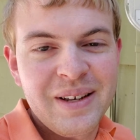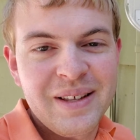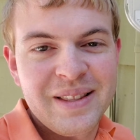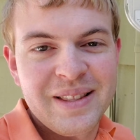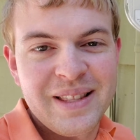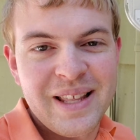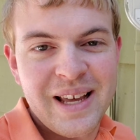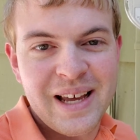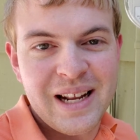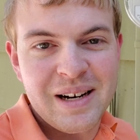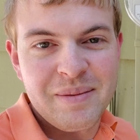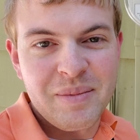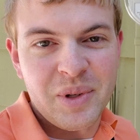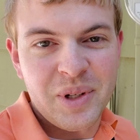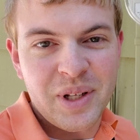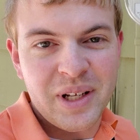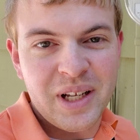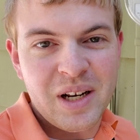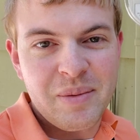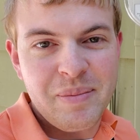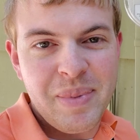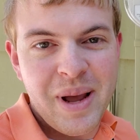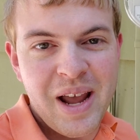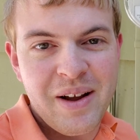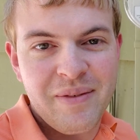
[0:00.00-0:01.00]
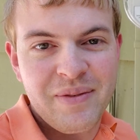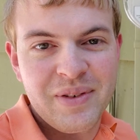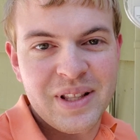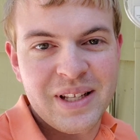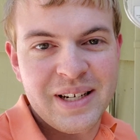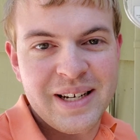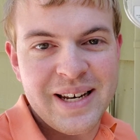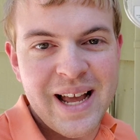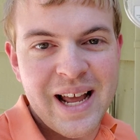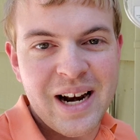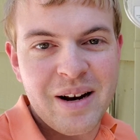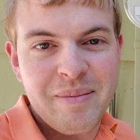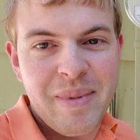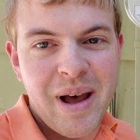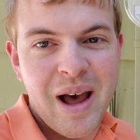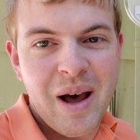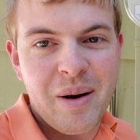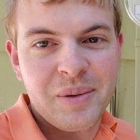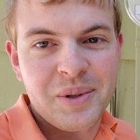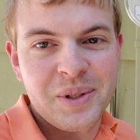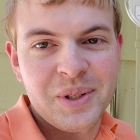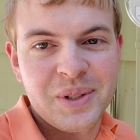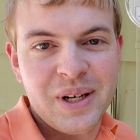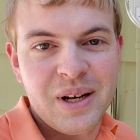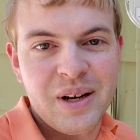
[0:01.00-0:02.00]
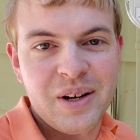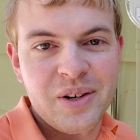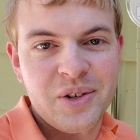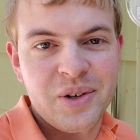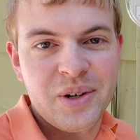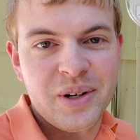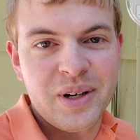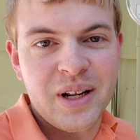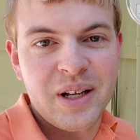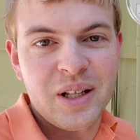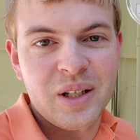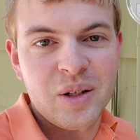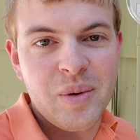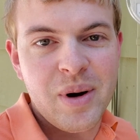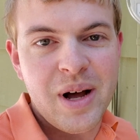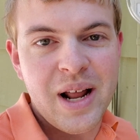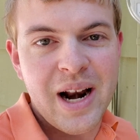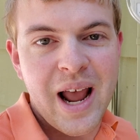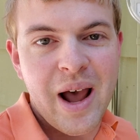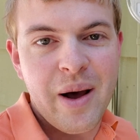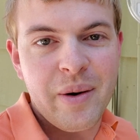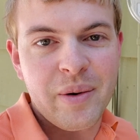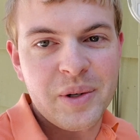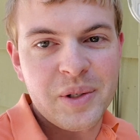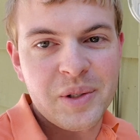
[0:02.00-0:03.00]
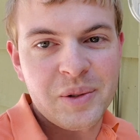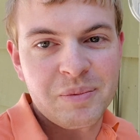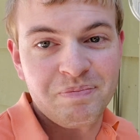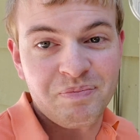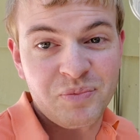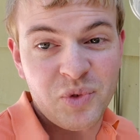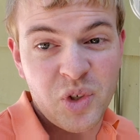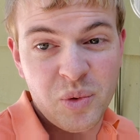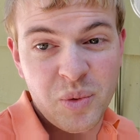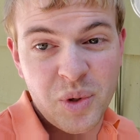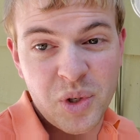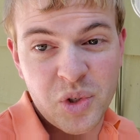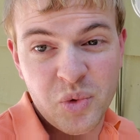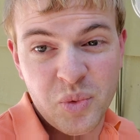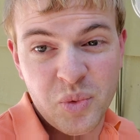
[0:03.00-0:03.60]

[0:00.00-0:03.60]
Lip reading: then I'm only going to pay for the net amount, which is 100 kilowatt hours. So it works